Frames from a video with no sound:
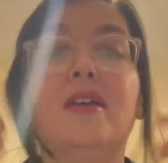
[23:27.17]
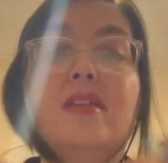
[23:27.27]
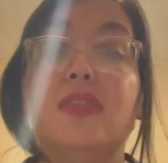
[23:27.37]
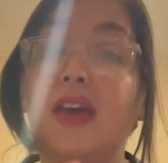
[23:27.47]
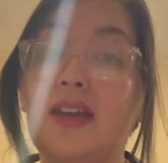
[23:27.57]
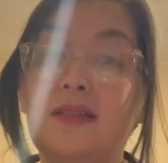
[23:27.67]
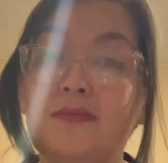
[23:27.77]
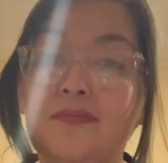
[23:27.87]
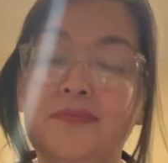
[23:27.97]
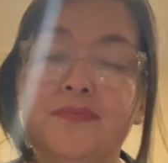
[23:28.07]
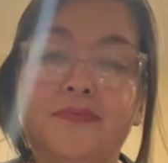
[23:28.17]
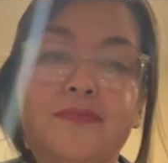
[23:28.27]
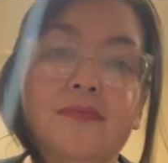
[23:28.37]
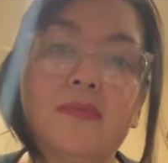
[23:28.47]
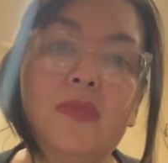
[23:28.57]
Then,
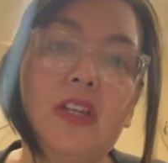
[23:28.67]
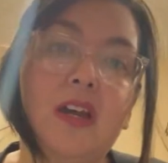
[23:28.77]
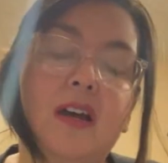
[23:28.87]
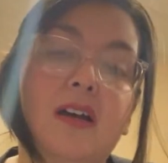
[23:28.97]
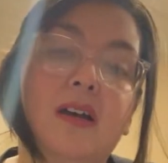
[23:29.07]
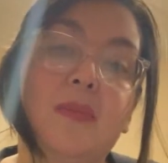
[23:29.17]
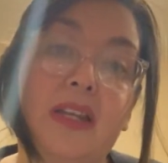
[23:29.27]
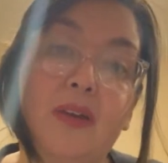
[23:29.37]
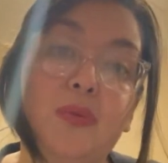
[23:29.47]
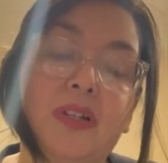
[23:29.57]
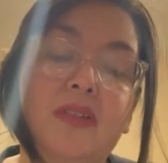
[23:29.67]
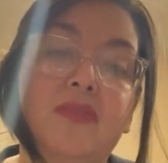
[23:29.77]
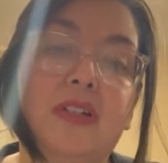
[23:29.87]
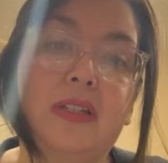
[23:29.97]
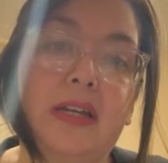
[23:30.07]
and I really
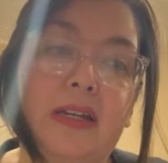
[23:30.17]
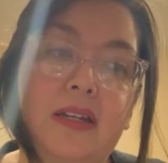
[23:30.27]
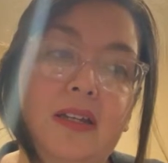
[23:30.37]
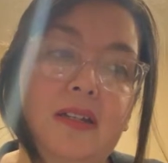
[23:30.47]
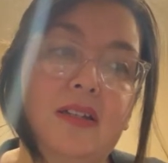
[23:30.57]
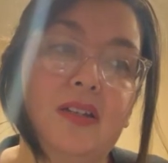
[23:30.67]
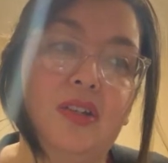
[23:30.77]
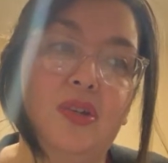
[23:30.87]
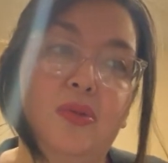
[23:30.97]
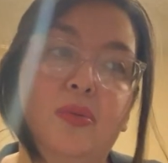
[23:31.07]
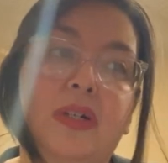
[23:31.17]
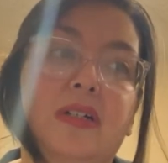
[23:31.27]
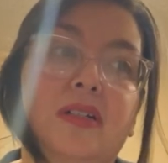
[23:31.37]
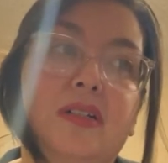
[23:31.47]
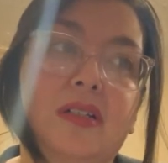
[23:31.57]
feel like you
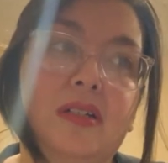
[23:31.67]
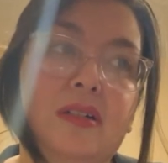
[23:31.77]
will